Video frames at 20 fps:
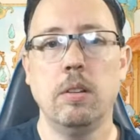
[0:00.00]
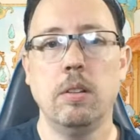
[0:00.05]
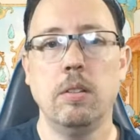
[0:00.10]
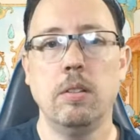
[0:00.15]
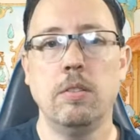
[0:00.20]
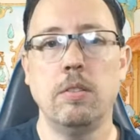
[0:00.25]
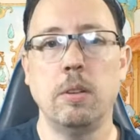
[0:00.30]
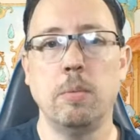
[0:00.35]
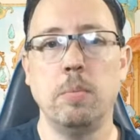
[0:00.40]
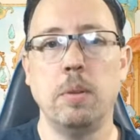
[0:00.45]

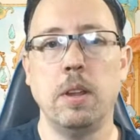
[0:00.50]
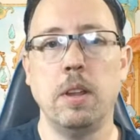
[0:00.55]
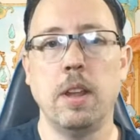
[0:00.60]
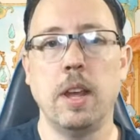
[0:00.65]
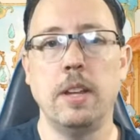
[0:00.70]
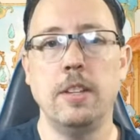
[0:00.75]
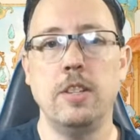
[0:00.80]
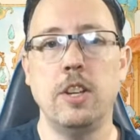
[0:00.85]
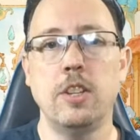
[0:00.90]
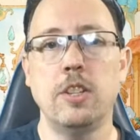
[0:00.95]
Some people,
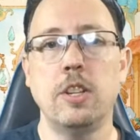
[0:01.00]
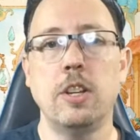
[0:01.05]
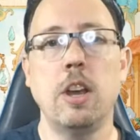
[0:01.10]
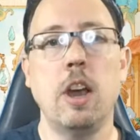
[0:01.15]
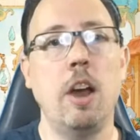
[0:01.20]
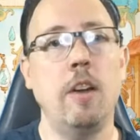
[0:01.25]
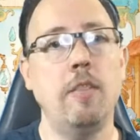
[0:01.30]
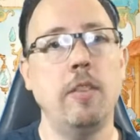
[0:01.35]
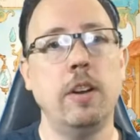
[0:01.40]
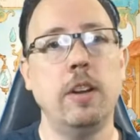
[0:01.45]
I just
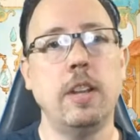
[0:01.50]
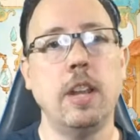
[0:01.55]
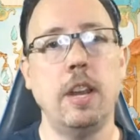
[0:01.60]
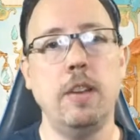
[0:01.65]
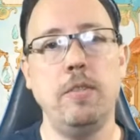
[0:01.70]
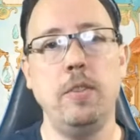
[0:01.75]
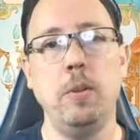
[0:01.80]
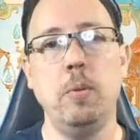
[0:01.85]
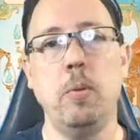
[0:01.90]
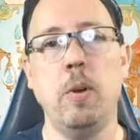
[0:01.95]
covered that
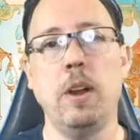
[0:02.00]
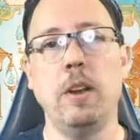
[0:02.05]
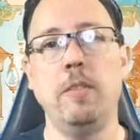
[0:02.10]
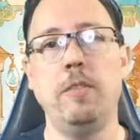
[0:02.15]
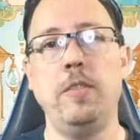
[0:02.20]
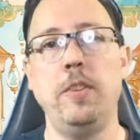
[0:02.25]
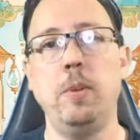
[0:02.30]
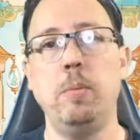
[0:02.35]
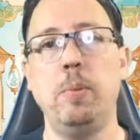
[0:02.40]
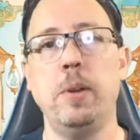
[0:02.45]
if you want a
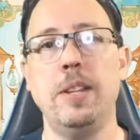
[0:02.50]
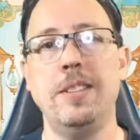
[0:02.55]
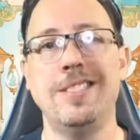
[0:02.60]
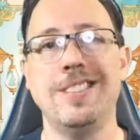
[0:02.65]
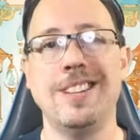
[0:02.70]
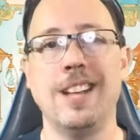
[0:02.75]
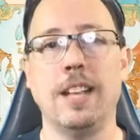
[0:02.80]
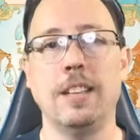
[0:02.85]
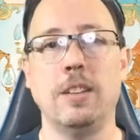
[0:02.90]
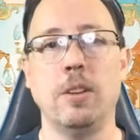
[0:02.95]
few pins
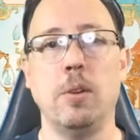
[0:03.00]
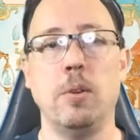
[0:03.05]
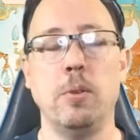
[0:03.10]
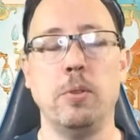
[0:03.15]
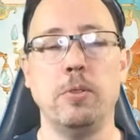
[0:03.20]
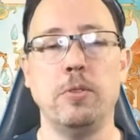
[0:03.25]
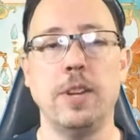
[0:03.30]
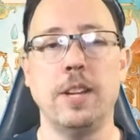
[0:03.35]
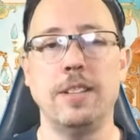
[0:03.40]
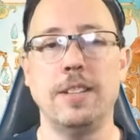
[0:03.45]
and not the whole
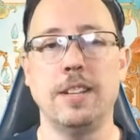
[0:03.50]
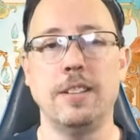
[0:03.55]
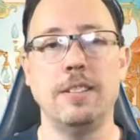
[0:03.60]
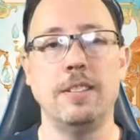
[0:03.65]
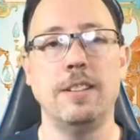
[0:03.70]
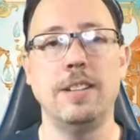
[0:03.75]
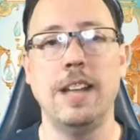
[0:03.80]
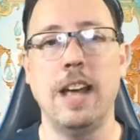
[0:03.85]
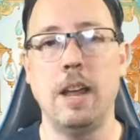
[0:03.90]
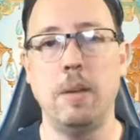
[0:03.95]
set, that's
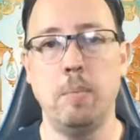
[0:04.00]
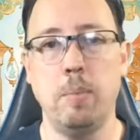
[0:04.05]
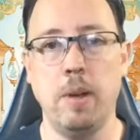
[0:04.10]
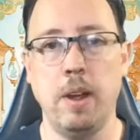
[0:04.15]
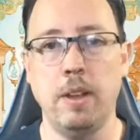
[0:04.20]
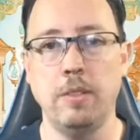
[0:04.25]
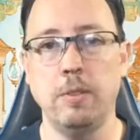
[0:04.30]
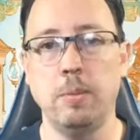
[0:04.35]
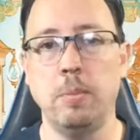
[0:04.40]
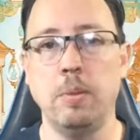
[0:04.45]
not
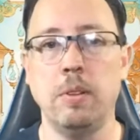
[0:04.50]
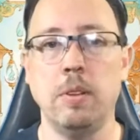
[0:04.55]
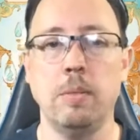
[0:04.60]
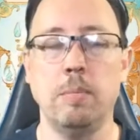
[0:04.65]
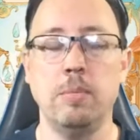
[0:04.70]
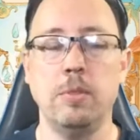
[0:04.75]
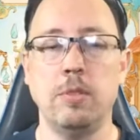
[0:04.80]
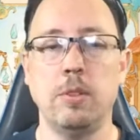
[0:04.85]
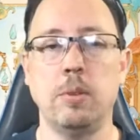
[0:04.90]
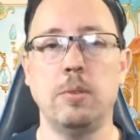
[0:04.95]
possible.
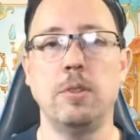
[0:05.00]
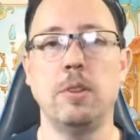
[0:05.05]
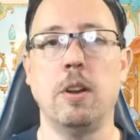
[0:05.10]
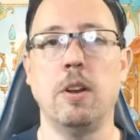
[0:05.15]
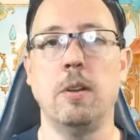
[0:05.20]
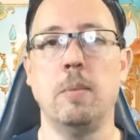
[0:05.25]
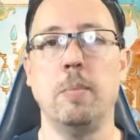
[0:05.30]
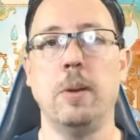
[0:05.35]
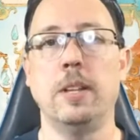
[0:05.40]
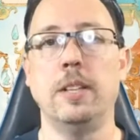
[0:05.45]
I'm so
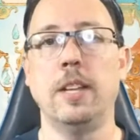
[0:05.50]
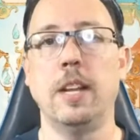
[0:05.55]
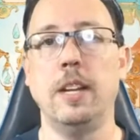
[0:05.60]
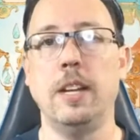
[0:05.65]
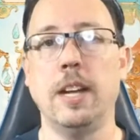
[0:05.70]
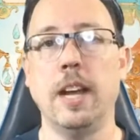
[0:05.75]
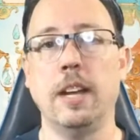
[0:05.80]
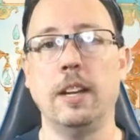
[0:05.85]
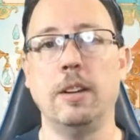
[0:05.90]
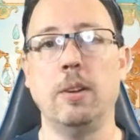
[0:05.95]
sorry about that. You
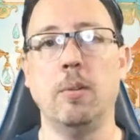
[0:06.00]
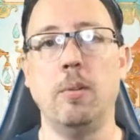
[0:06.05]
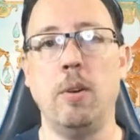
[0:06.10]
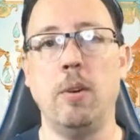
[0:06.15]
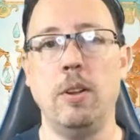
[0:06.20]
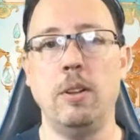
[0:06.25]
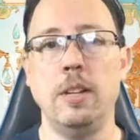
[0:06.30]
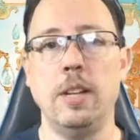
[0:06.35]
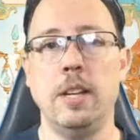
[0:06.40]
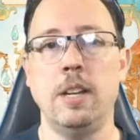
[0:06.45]
got to go
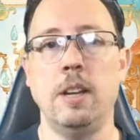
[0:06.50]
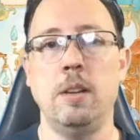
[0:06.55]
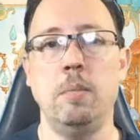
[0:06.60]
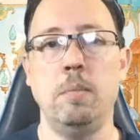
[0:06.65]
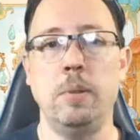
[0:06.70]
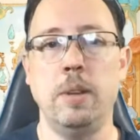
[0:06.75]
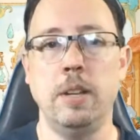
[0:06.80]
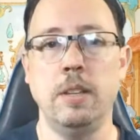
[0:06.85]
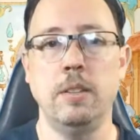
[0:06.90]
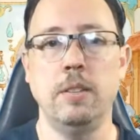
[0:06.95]
all in on
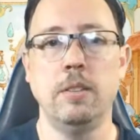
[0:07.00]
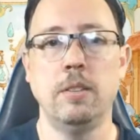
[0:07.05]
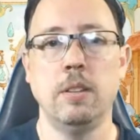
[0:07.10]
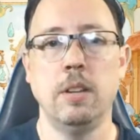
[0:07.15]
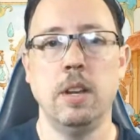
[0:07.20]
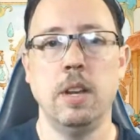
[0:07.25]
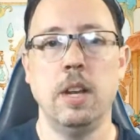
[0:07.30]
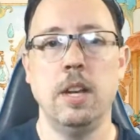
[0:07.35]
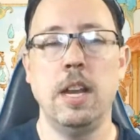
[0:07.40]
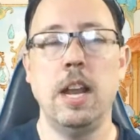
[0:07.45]
pins.
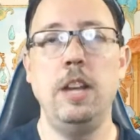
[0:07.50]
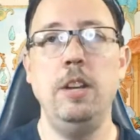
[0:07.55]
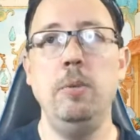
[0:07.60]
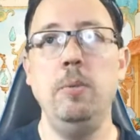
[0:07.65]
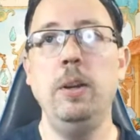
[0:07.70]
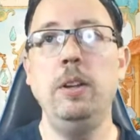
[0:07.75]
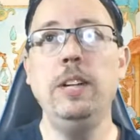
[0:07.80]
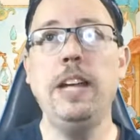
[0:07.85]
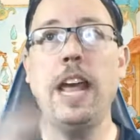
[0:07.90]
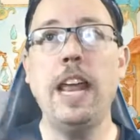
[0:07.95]
Now, you
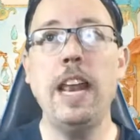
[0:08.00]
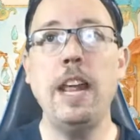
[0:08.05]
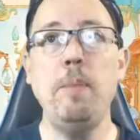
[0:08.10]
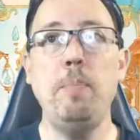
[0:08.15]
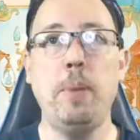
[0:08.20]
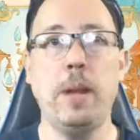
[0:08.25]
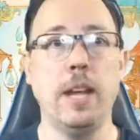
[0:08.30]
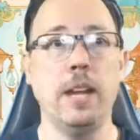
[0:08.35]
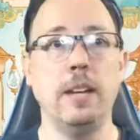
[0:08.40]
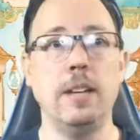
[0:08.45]
will get a
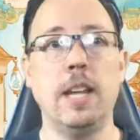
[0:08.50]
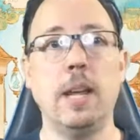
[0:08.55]
pin.